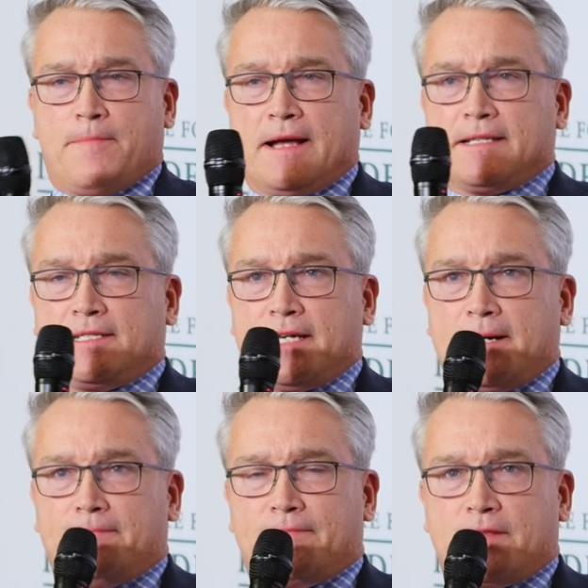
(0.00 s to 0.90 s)
But
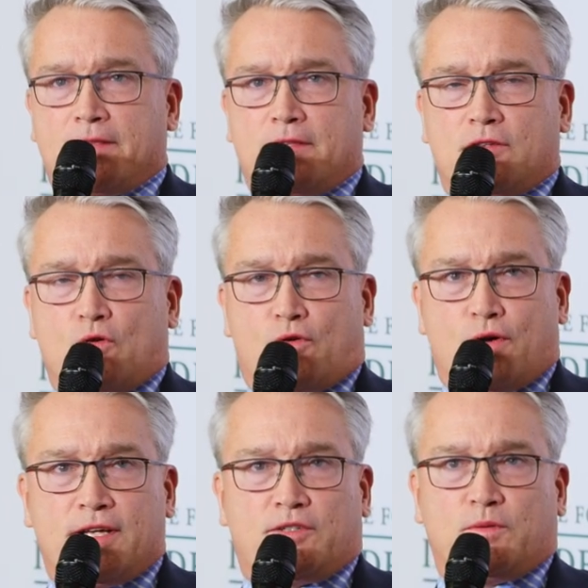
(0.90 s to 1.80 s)
Your
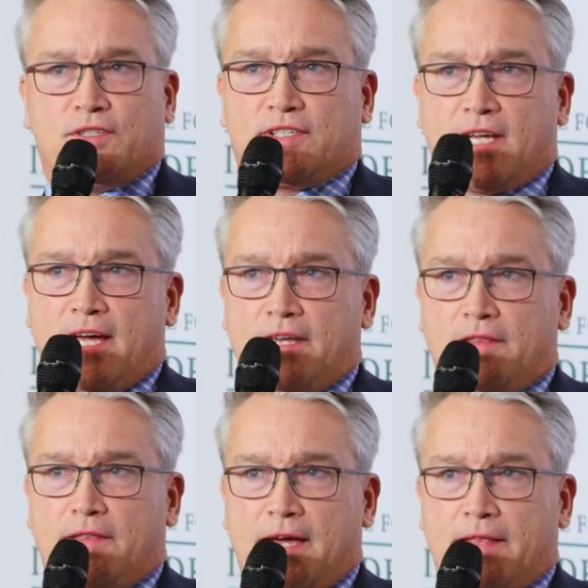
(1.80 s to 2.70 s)
critics would say
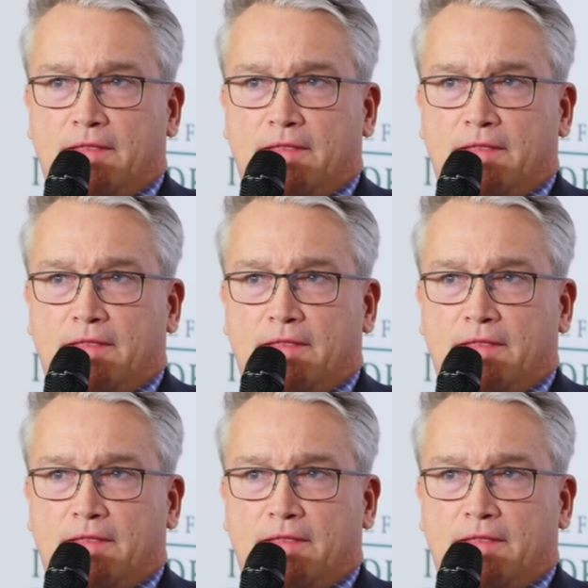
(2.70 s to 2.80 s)
that